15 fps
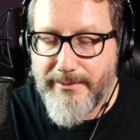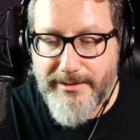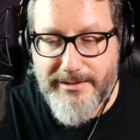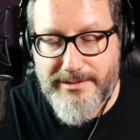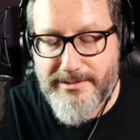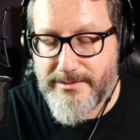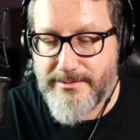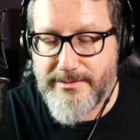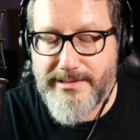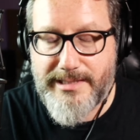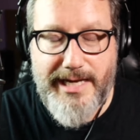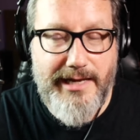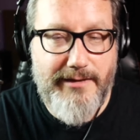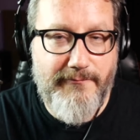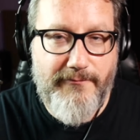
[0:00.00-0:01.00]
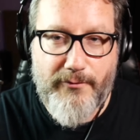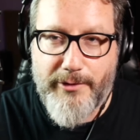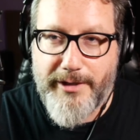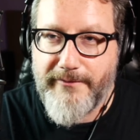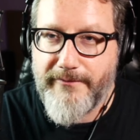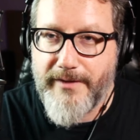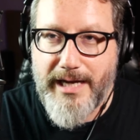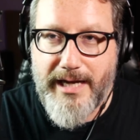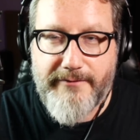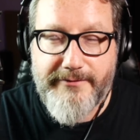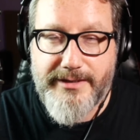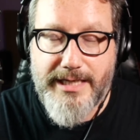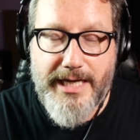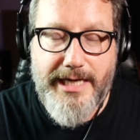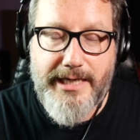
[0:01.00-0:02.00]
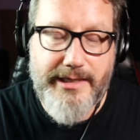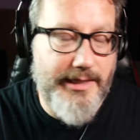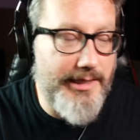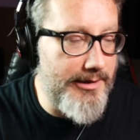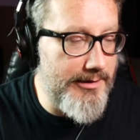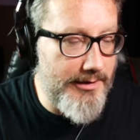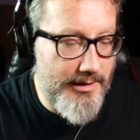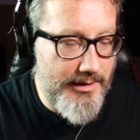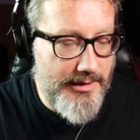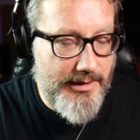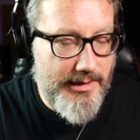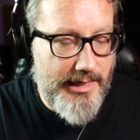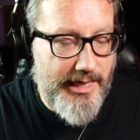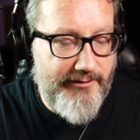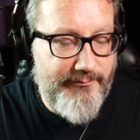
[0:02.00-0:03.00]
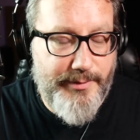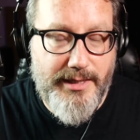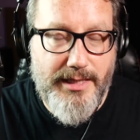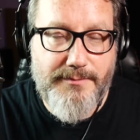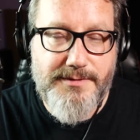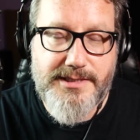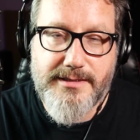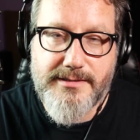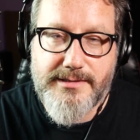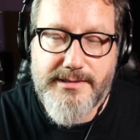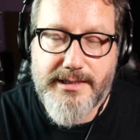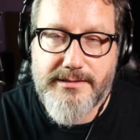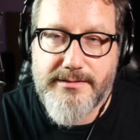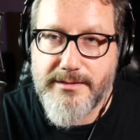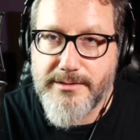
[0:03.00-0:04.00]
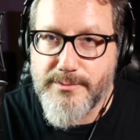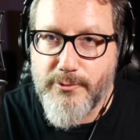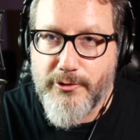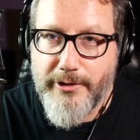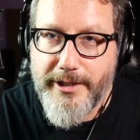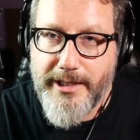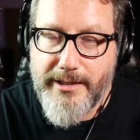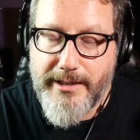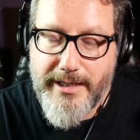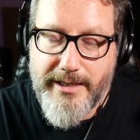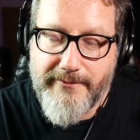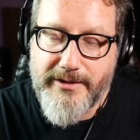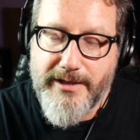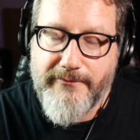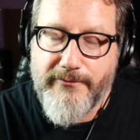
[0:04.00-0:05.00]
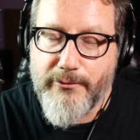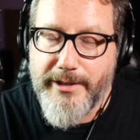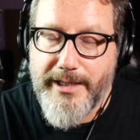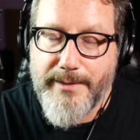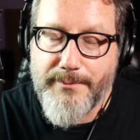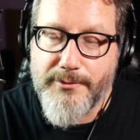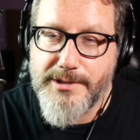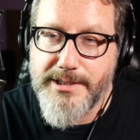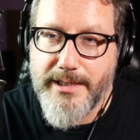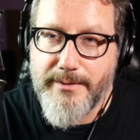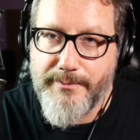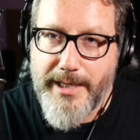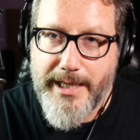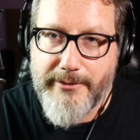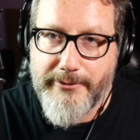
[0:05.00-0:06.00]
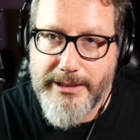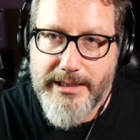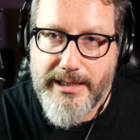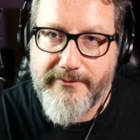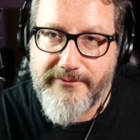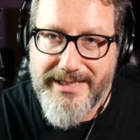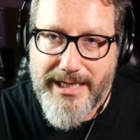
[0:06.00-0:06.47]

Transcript: It's 10:45 at night, and I've been up since 6 this morning, and I've got 48% battery left.